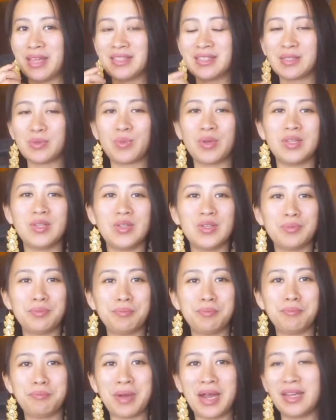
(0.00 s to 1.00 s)
bits when you
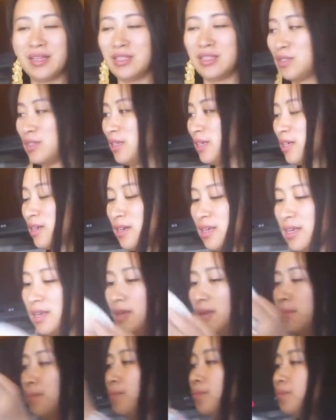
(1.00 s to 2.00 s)
bite into the
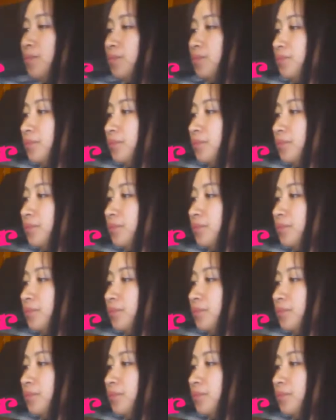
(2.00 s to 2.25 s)
cookie.